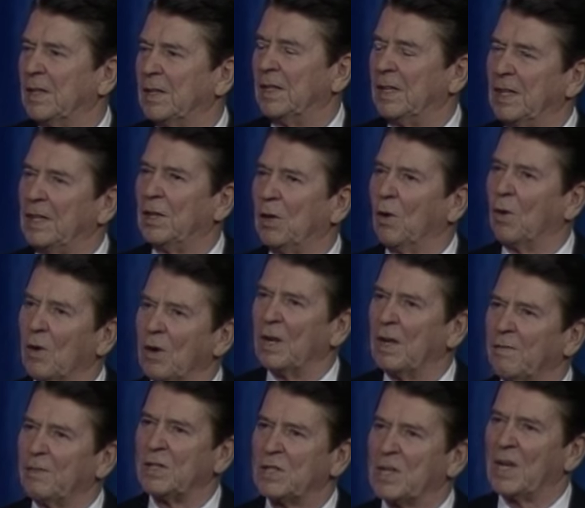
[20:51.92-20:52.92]
The glory
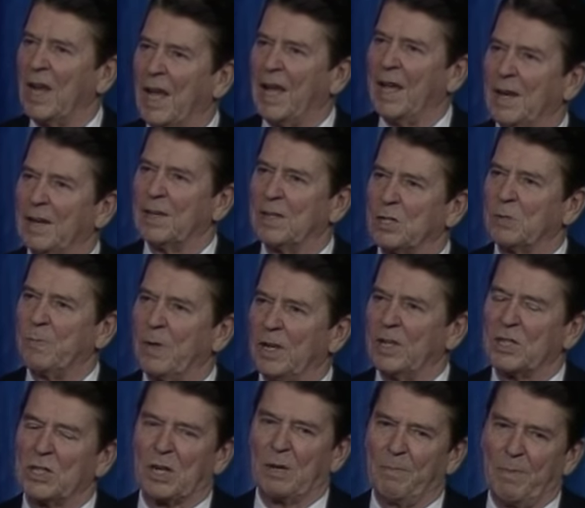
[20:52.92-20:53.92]
of this land has been
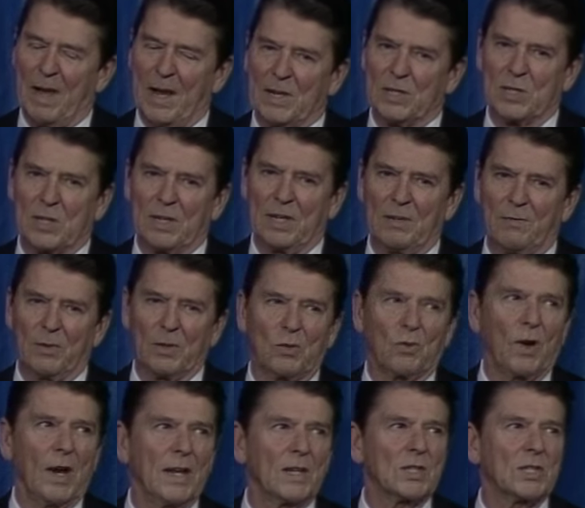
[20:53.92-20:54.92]
its capacity for
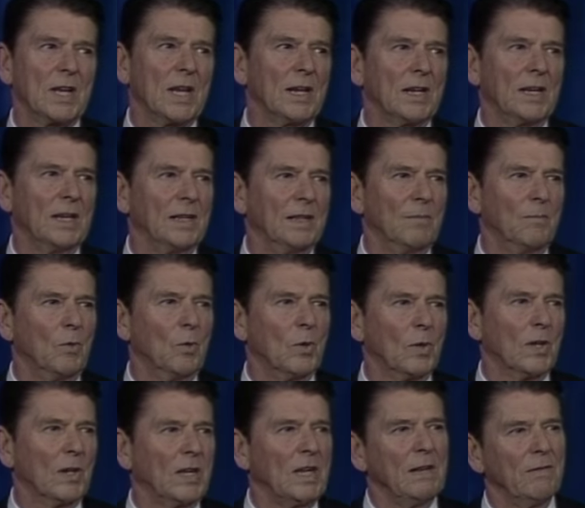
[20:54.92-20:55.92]
transcending the
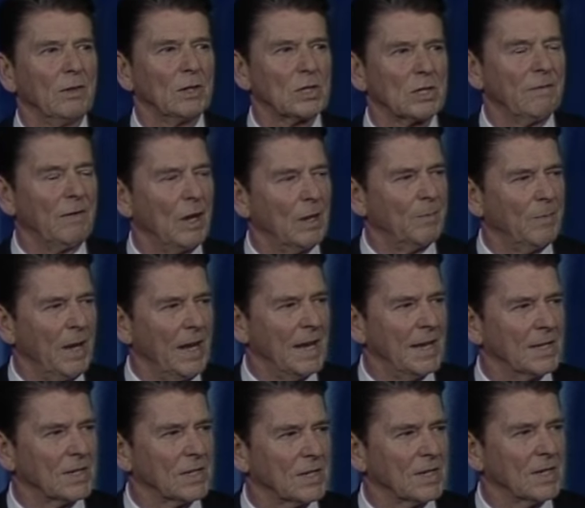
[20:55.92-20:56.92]
moral evils of our
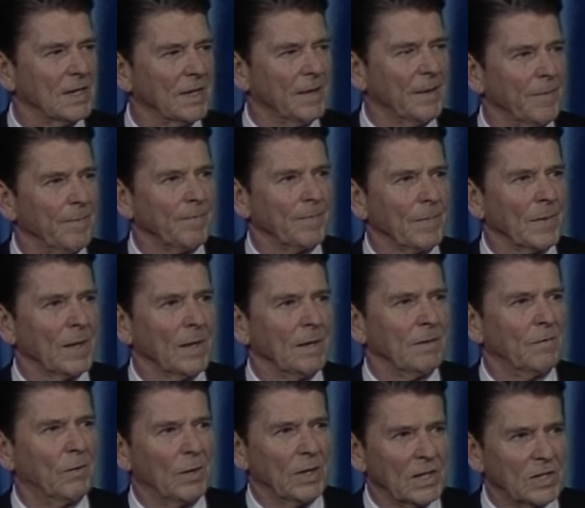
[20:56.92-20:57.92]
past.
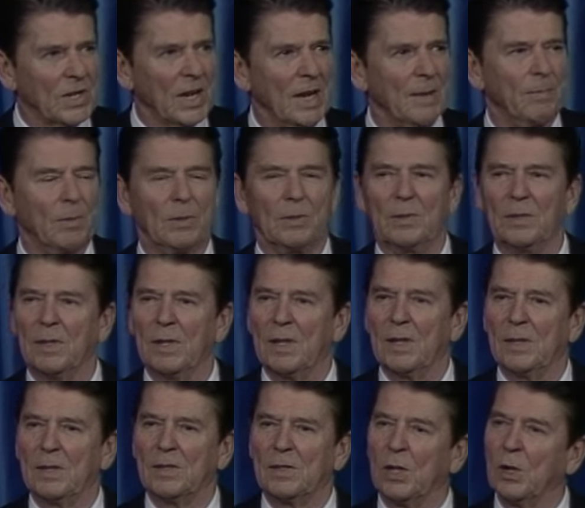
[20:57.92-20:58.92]
For example,
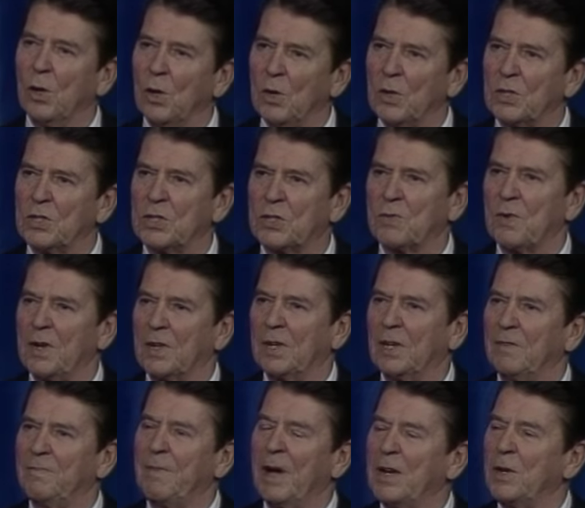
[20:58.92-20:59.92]
the long
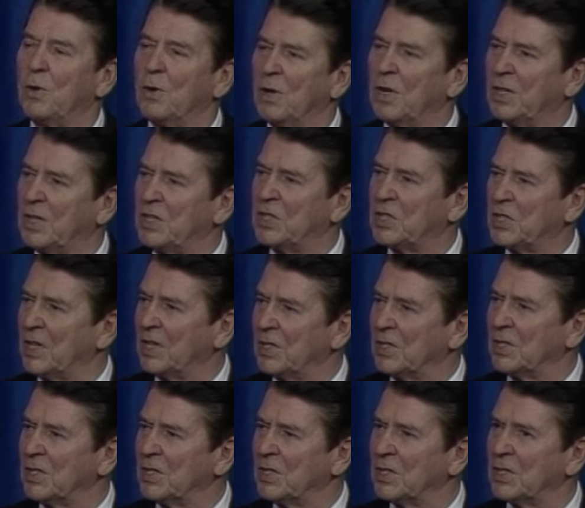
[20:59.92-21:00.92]
struggle of minority
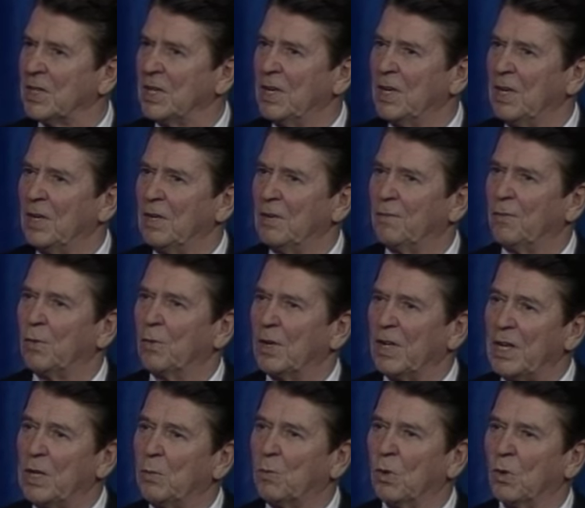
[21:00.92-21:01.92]
citizens for
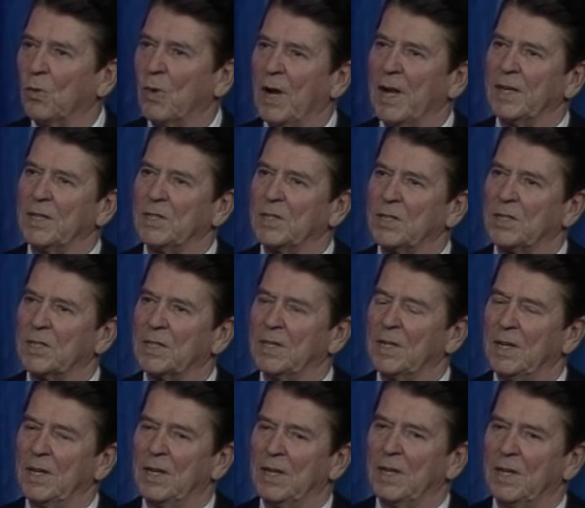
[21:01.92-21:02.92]
equal rights,
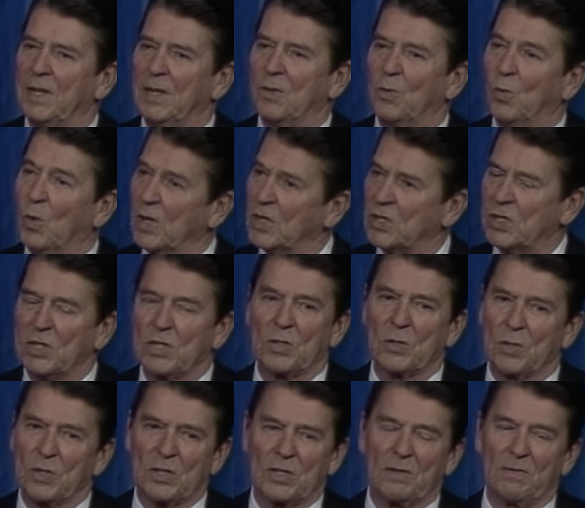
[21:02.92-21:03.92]
once a
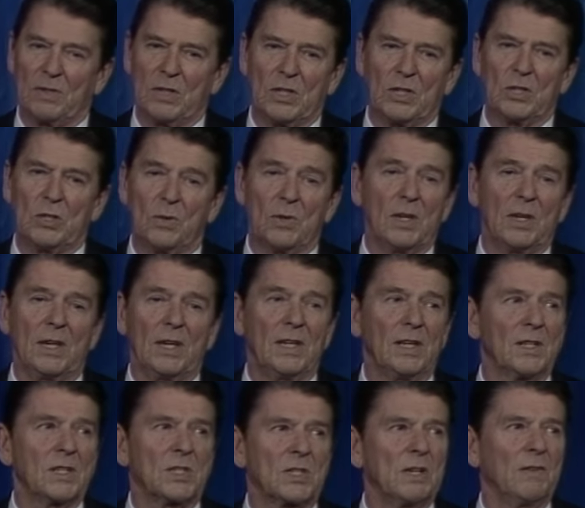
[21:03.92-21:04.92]
source of disunity
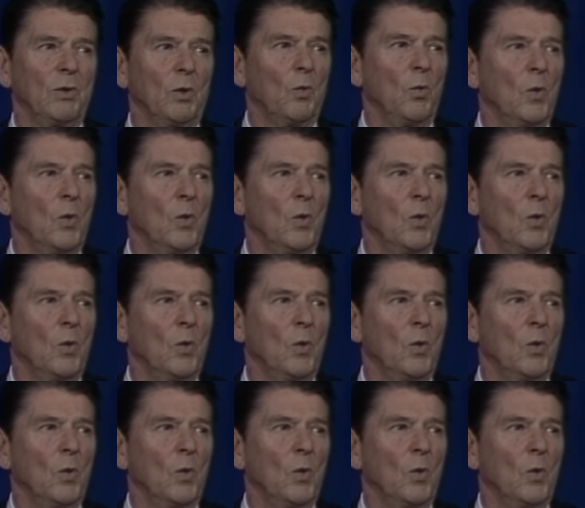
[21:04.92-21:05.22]
and civil